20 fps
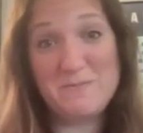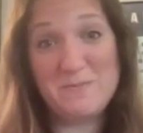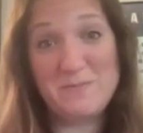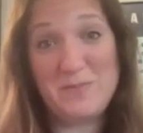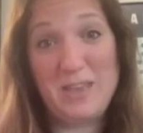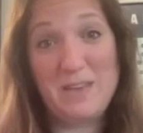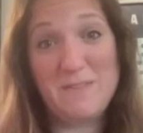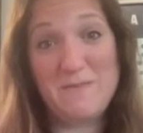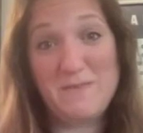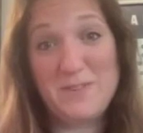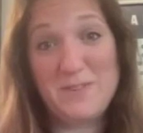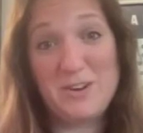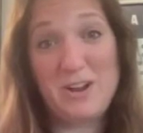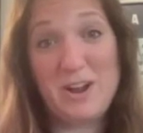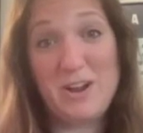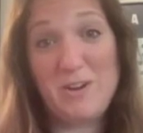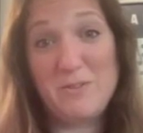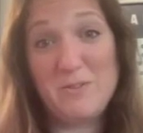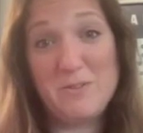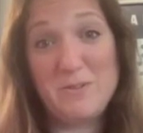they can figure
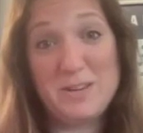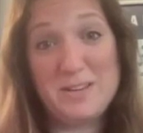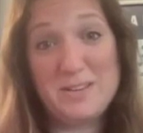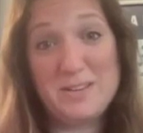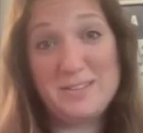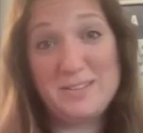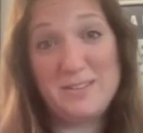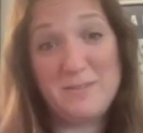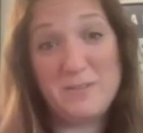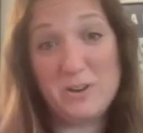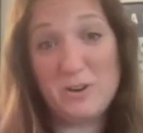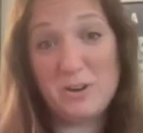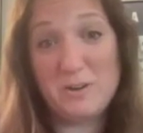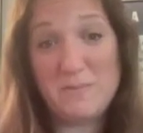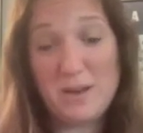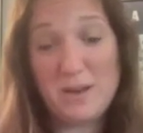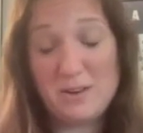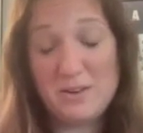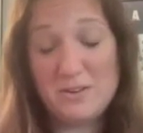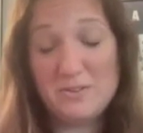out who it is of their
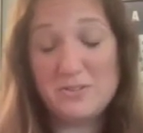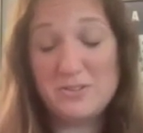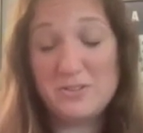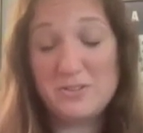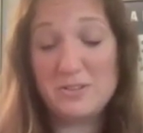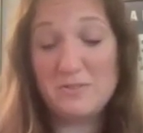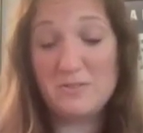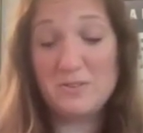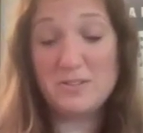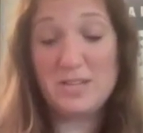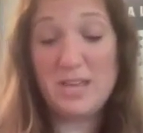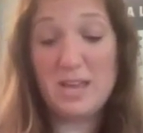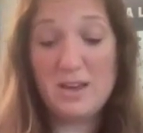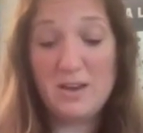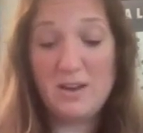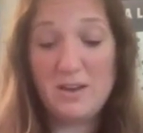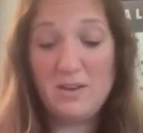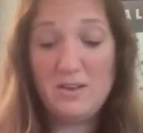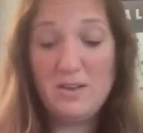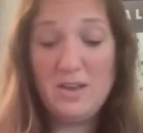competitors that's for
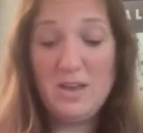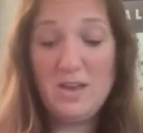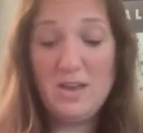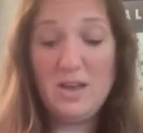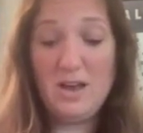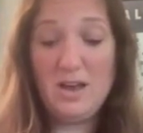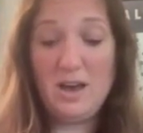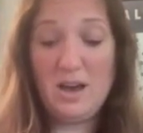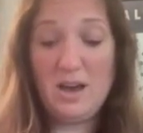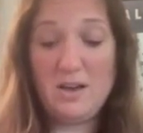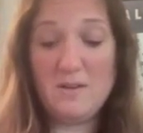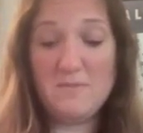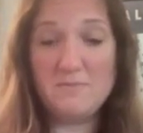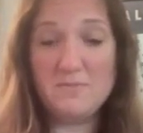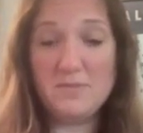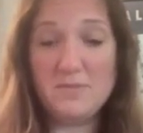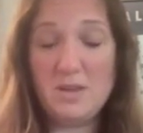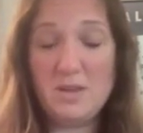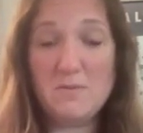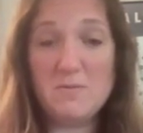sale,
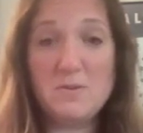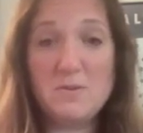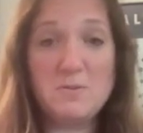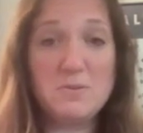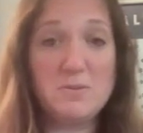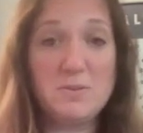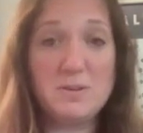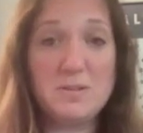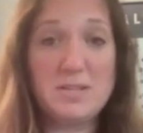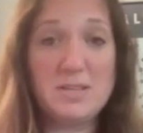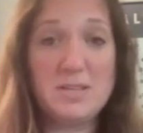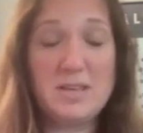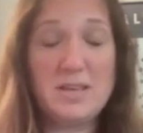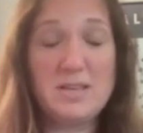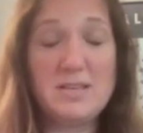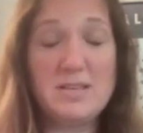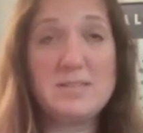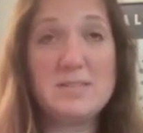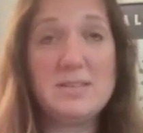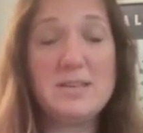those sorts of
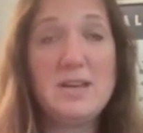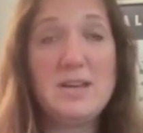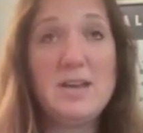things.